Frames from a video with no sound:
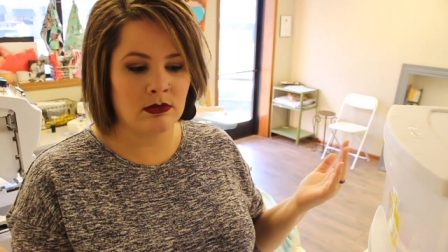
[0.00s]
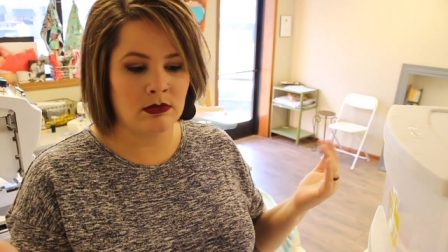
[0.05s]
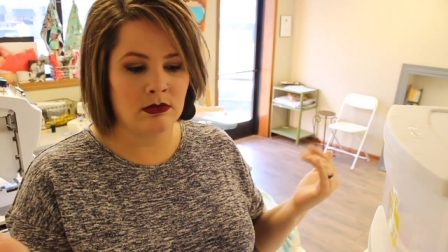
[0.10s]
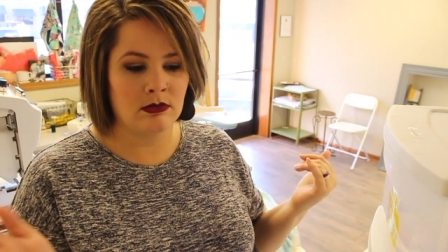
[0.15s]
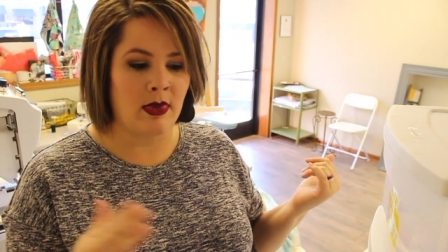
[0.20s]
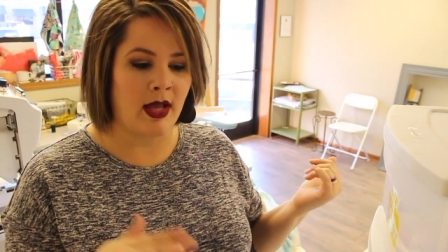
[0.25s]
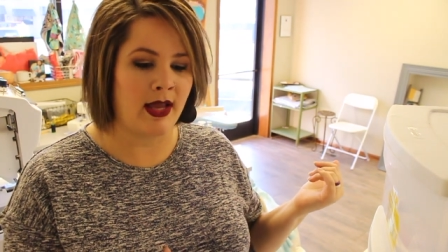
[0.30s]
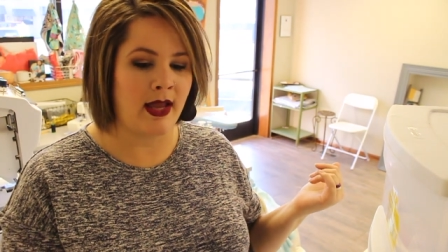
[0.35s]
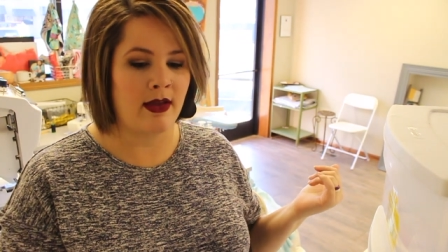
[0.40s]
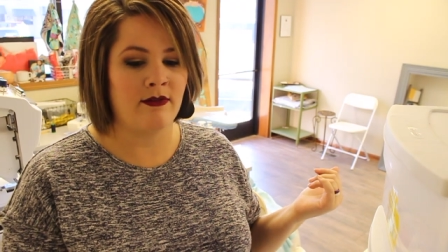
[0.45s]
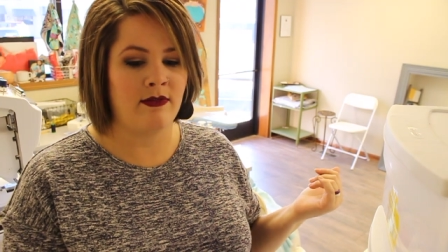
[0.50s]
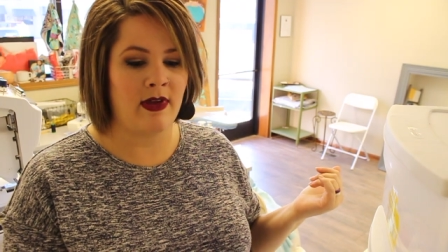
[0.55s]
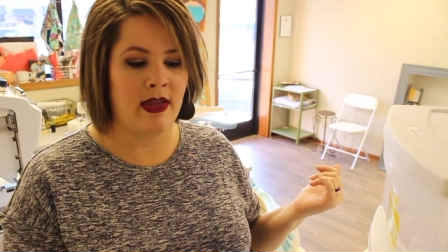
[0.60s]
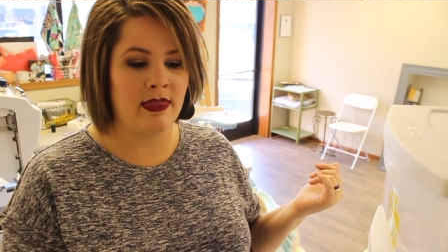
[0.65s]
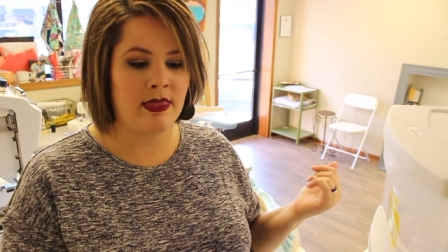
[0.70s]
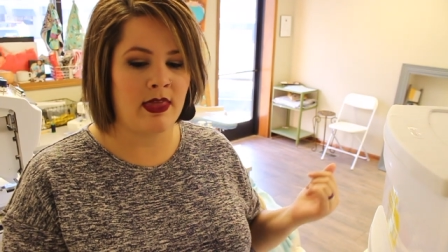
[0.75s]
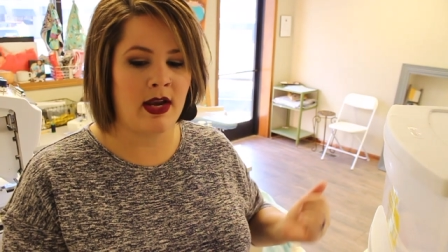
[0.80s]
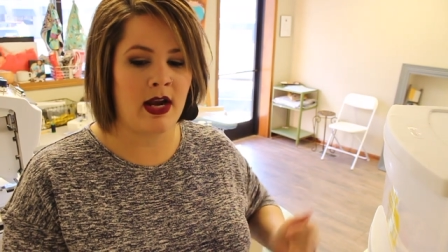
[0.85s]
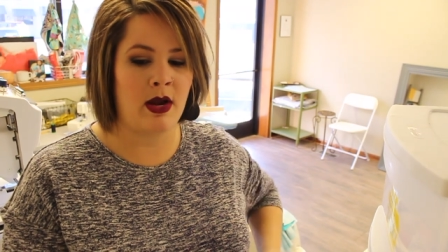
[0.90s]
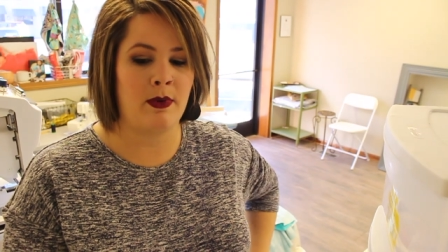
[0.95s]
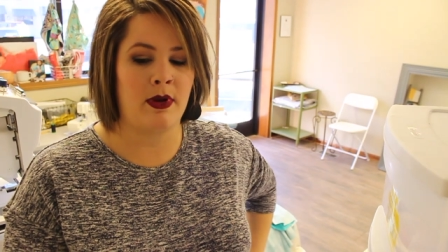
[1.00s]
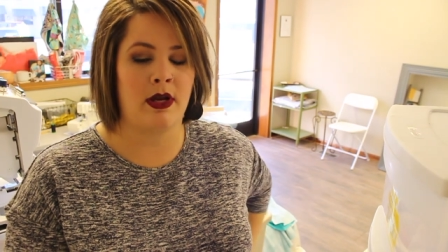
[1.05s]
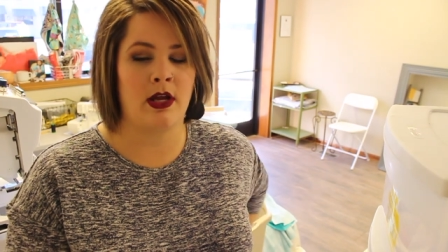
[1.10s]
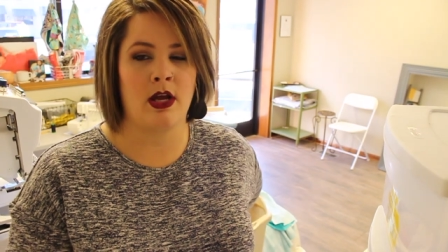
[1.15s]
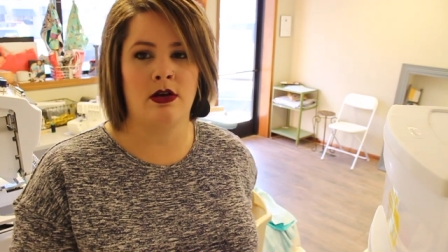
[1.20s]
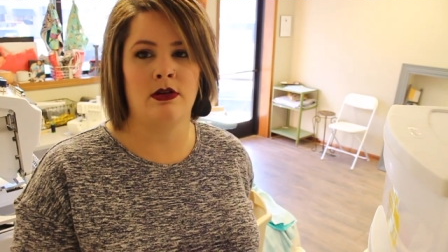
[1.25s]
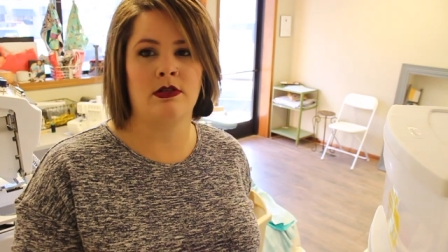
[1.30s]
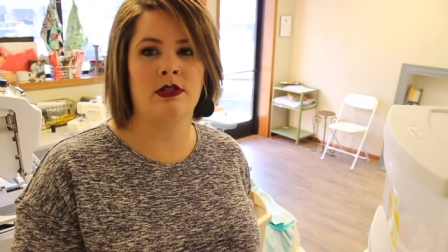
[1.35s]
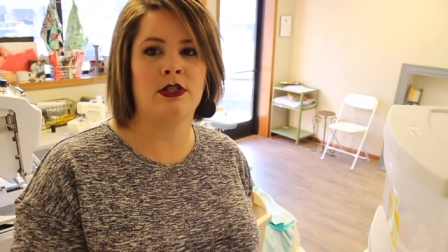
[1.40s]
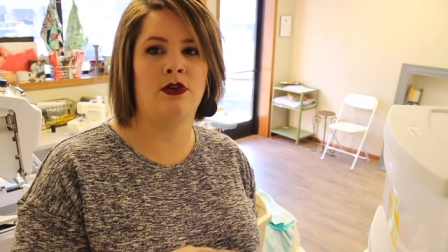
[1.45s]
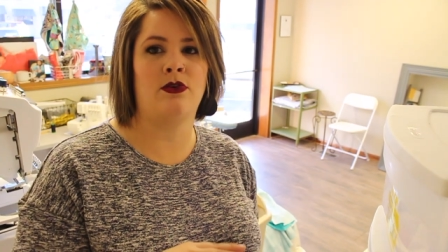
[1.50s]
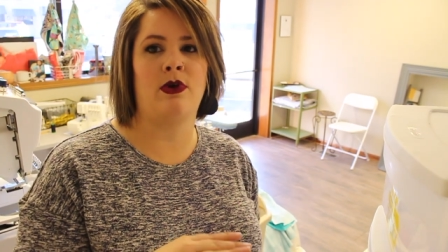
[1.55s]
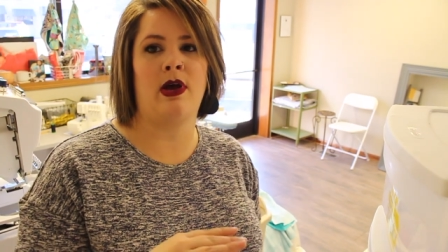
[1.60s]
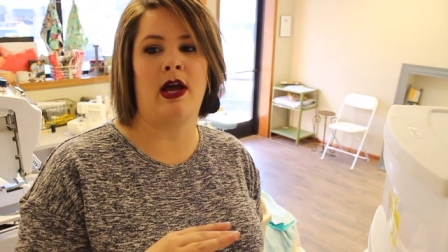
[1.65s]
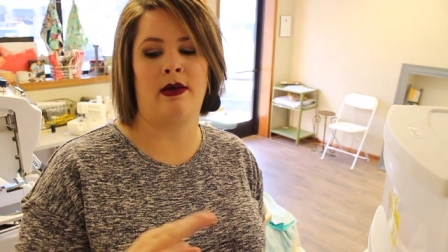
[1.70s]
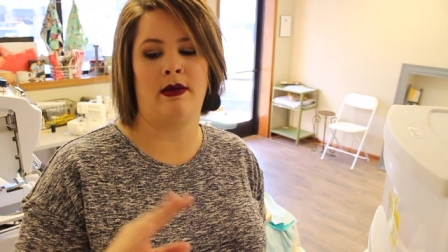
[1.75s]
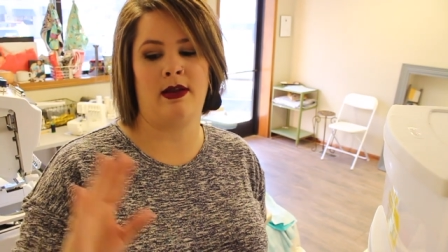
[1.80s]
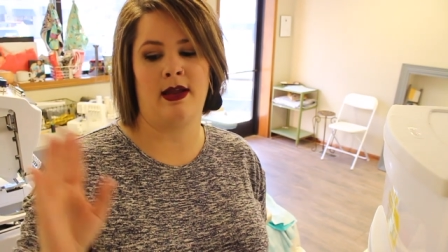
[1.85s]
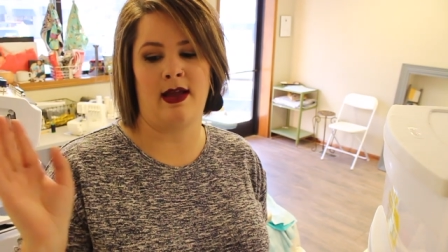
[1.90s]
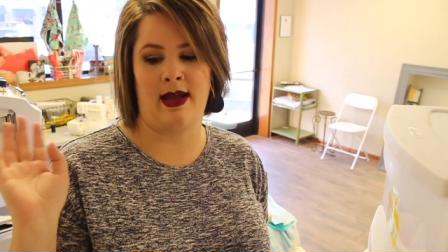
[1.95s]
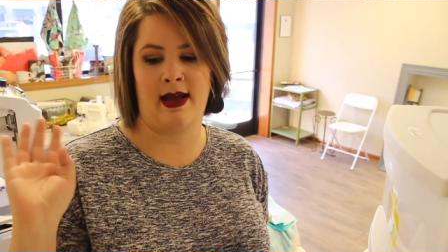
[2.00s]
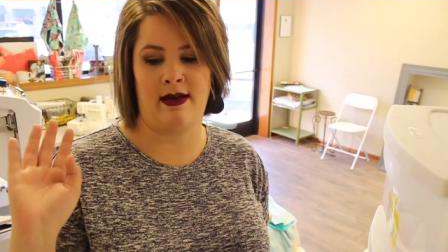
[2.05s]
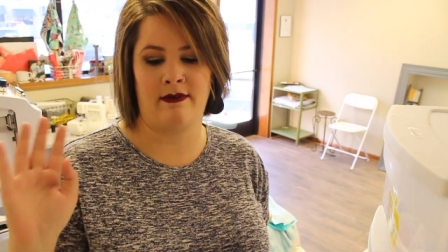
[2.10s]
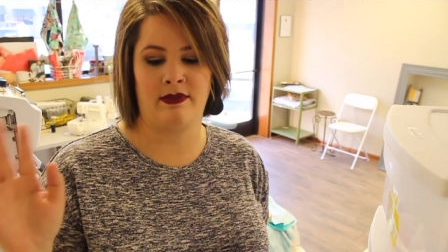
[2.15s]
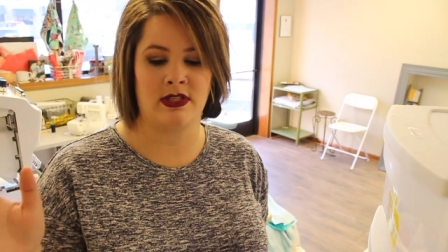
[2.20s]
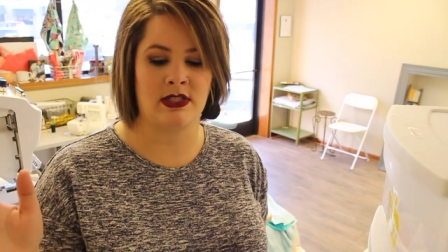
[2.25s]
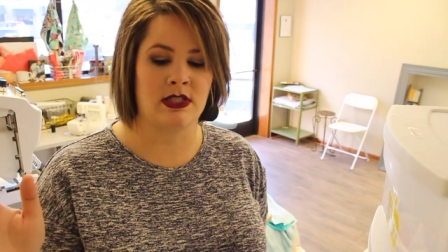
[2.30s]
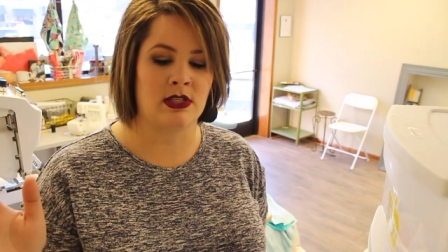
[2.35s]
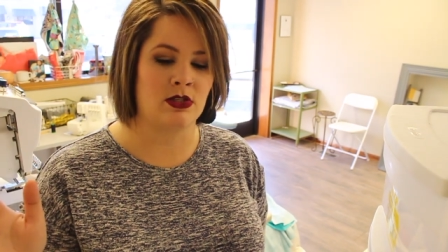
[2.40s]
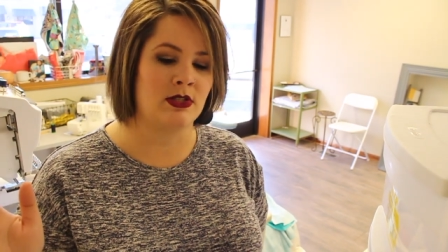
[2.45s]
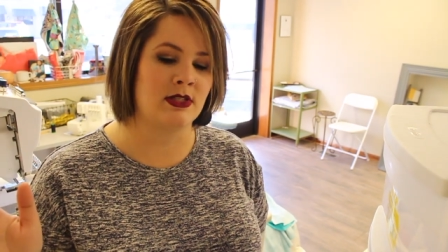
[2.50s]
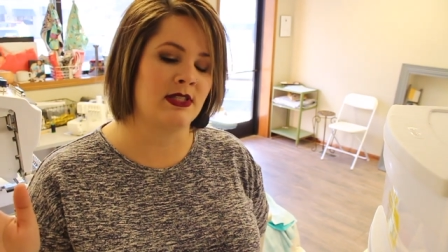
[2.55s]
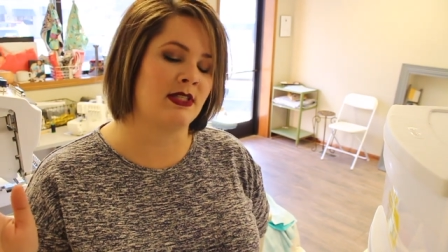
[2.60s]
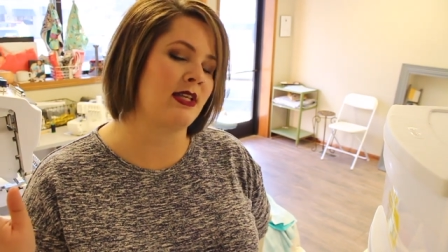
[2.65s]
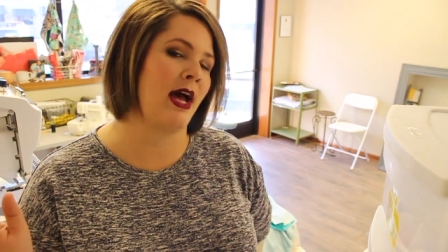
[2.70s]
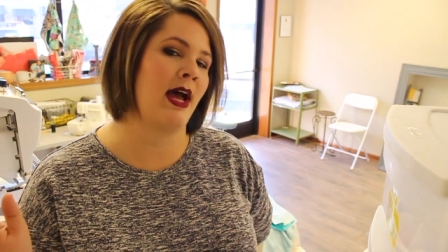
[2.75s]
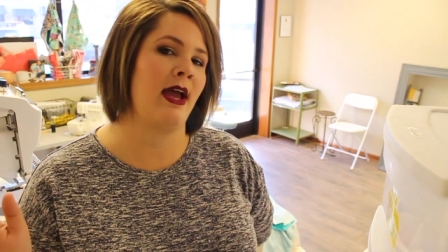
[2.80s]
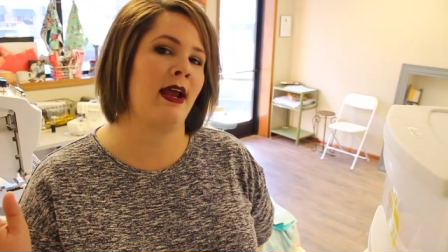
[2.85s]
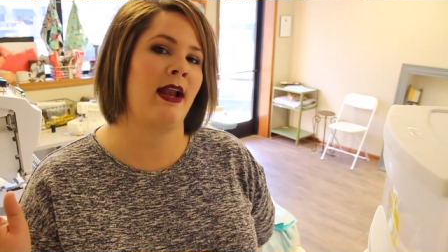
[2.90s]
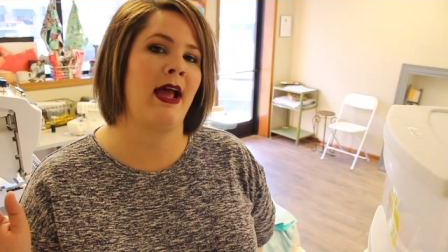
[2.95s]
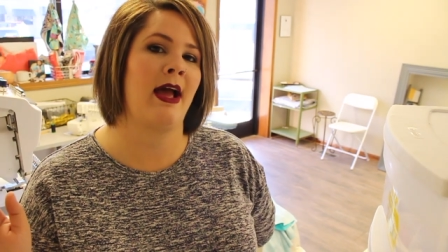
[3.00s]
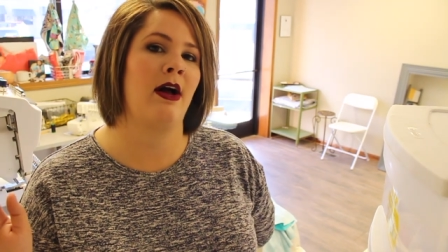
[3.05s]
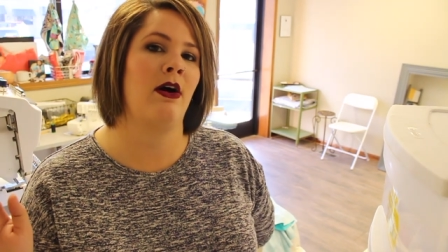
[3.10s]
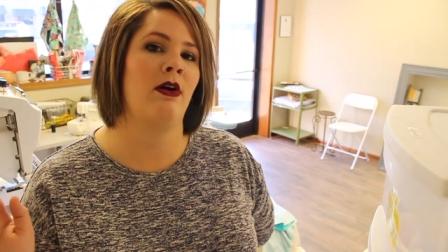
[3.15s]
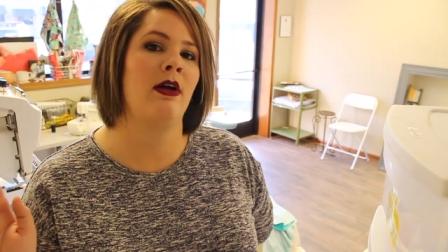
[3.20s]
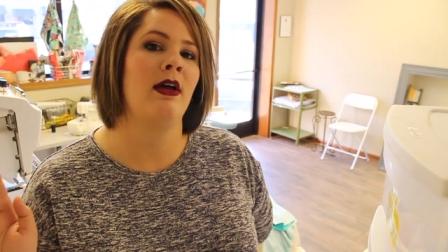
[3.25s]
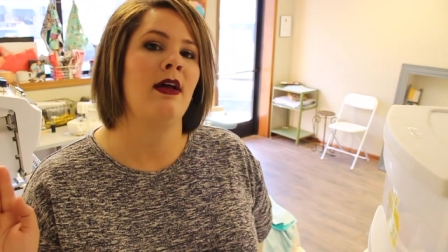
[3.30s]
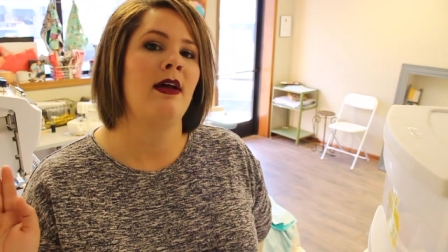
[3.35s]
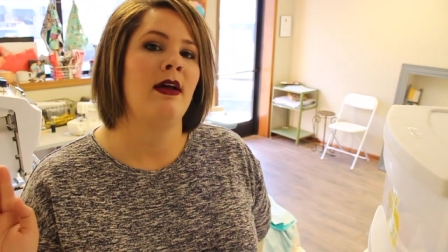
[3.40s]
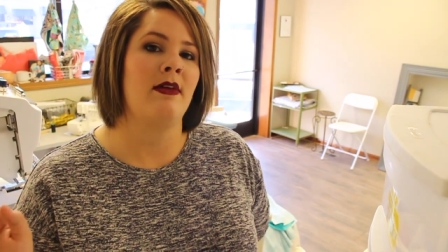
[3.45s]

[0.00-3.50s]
like event that I would go to, I would have this little sign out